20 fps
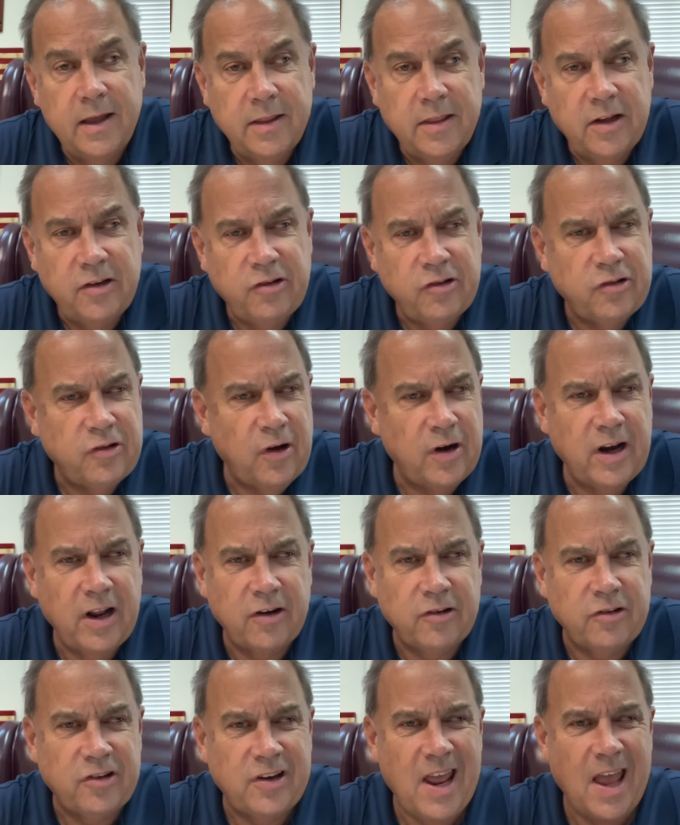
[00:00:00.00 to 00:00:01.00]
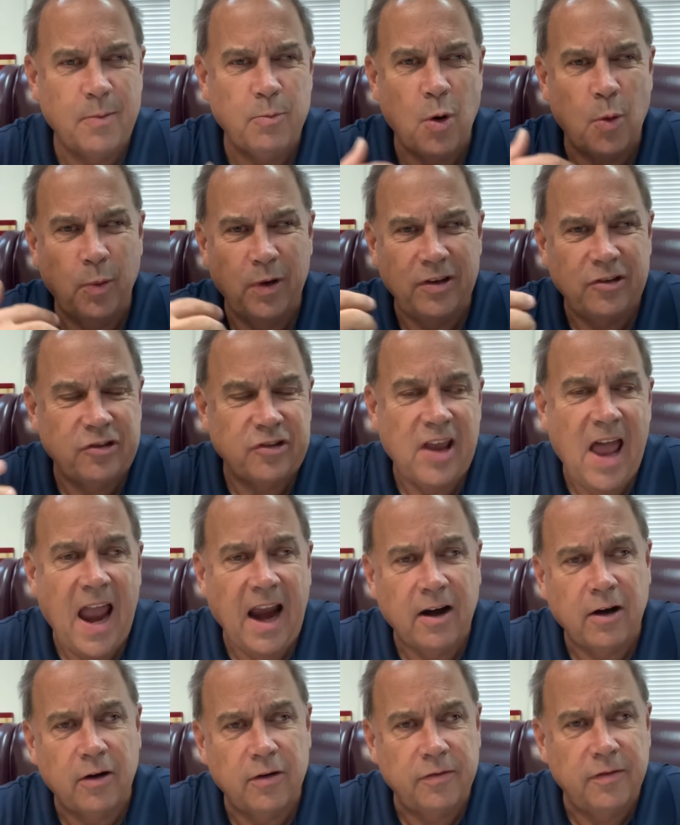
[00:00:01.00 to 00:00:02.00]
just don't understand when we
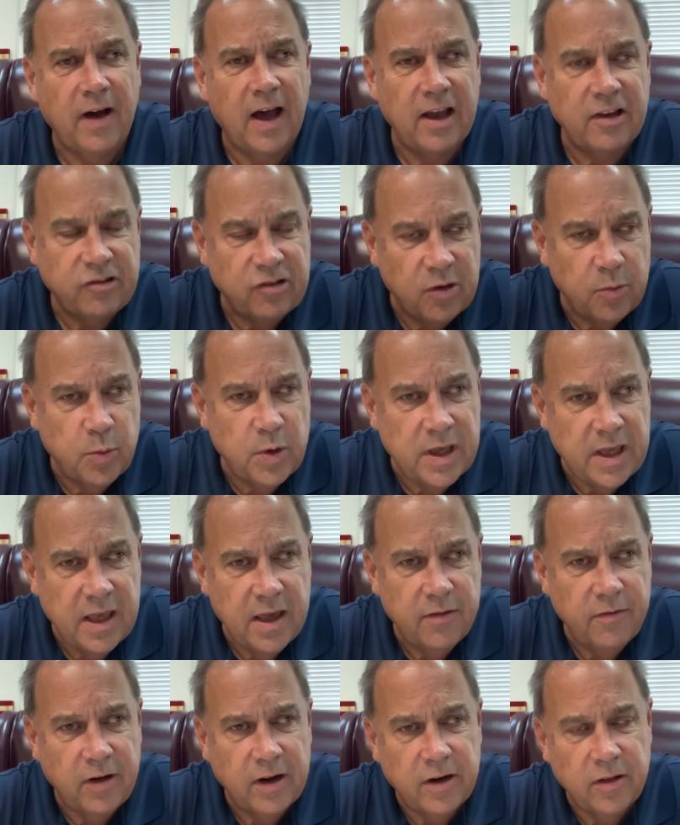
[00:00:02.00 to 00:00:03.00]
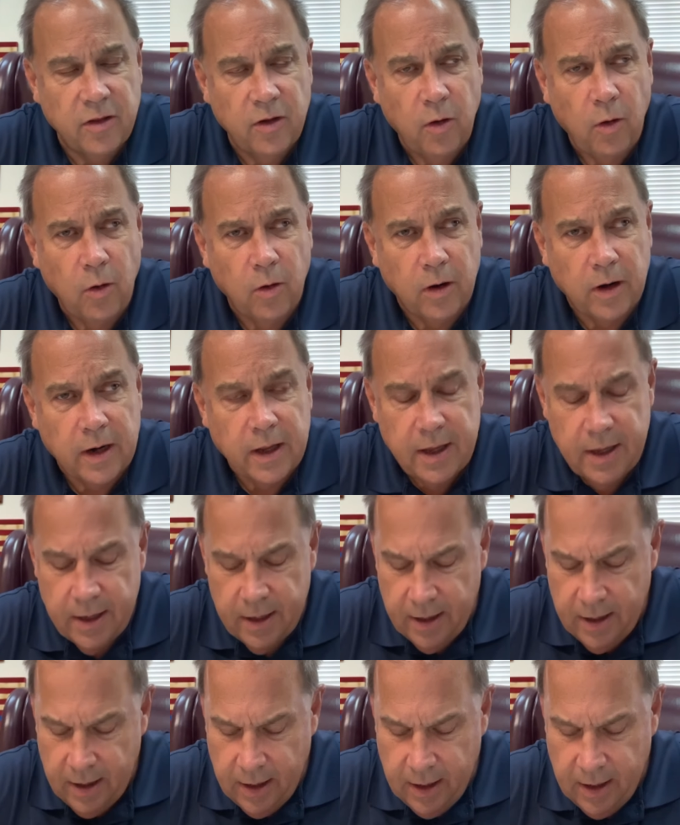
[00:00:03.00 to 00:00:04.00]
sacrifice and we give unto the Lord.
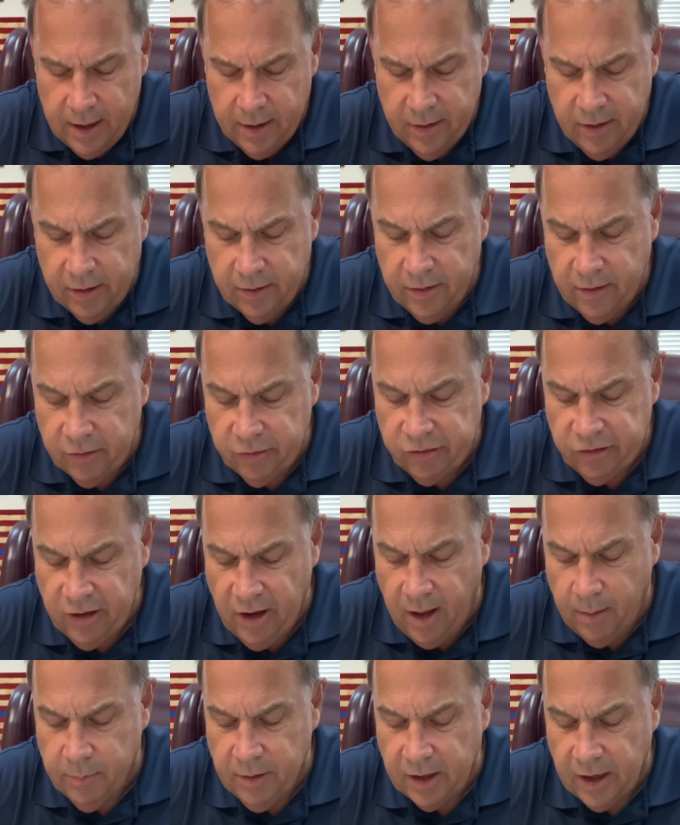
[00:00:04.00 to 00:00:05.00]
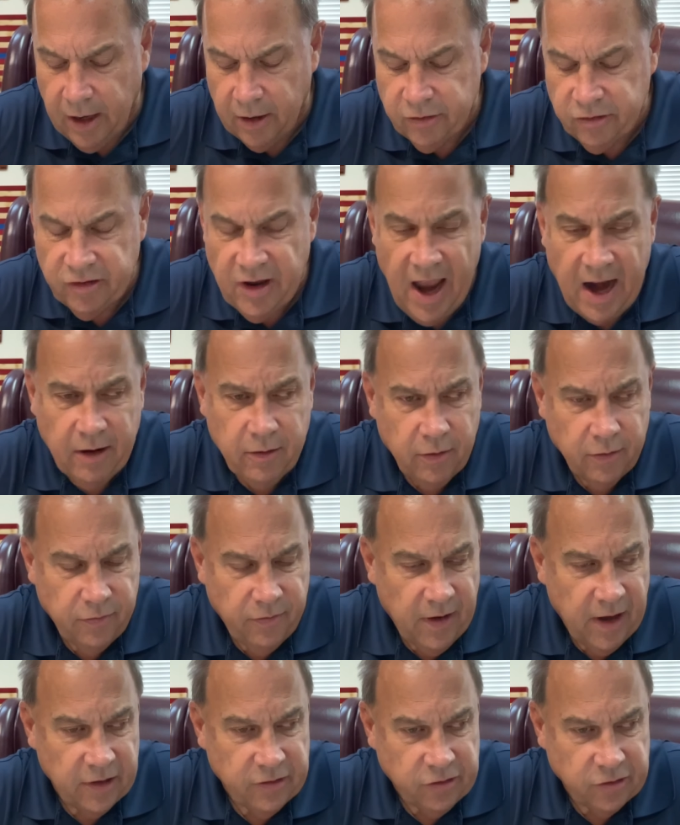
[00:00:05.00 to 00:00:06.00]
There are some that our
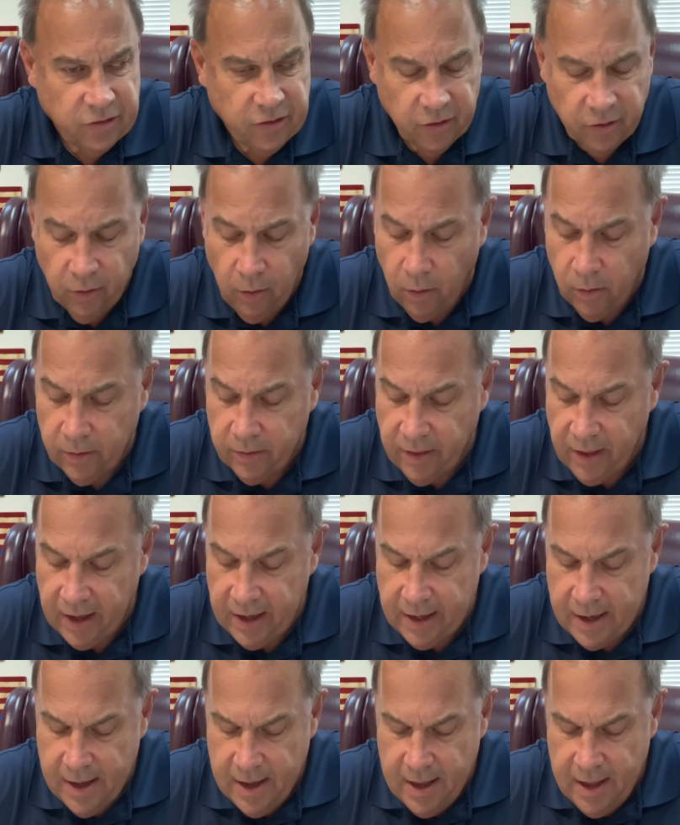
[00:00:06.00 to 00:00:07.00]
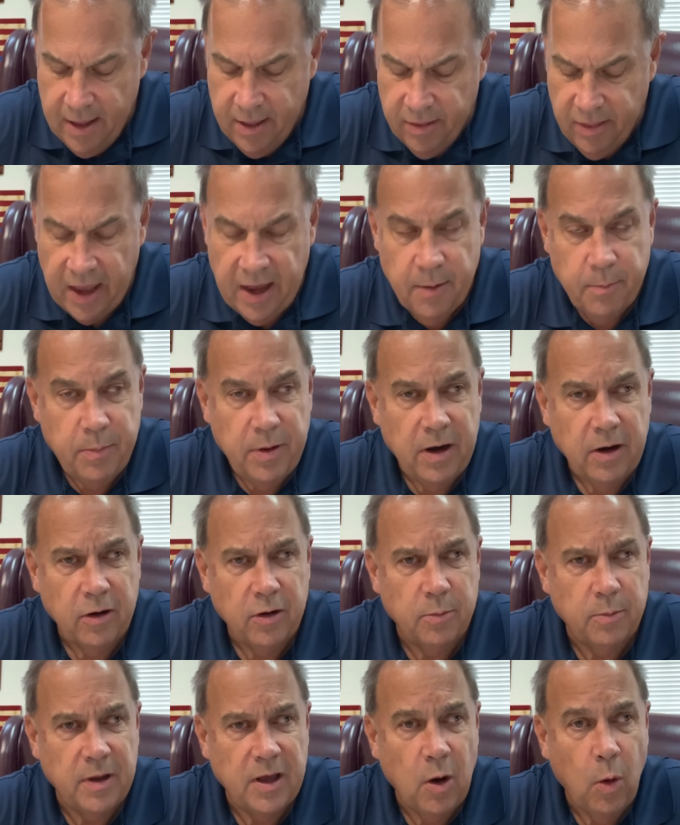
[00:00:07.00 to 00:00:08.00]
sacrifices to the Lord, they appear
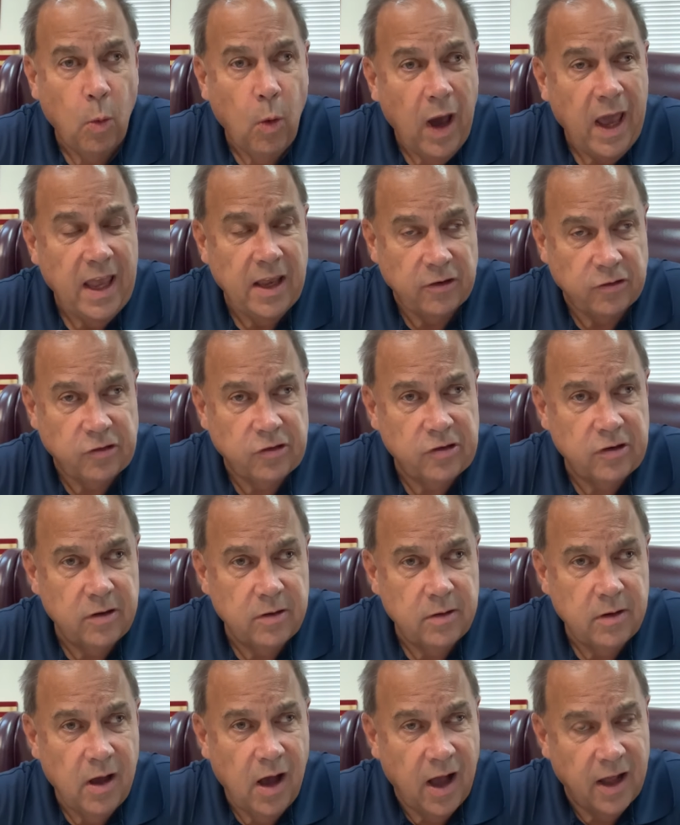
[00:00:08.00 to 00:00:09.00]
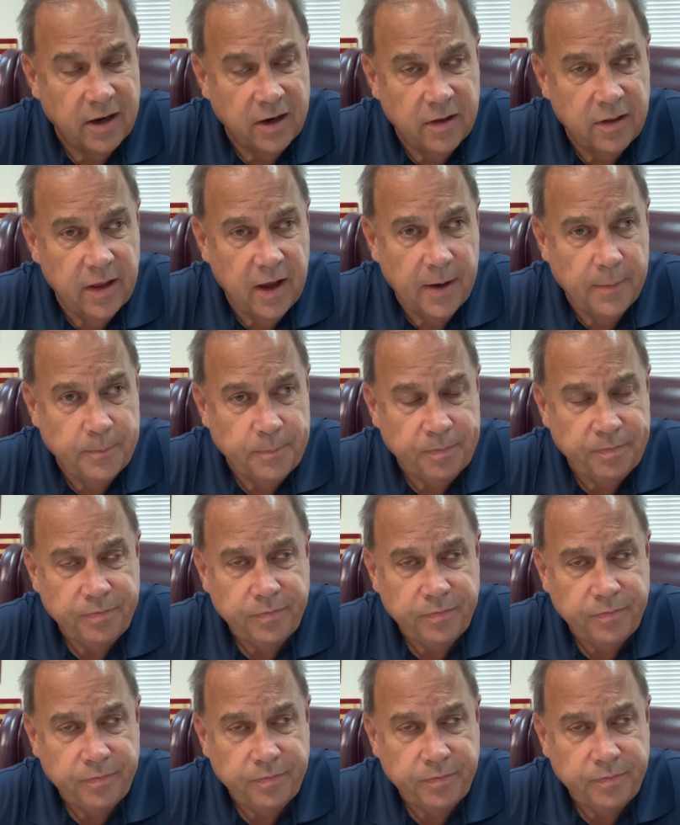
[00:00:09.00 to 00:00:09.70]
to be a waste unto them.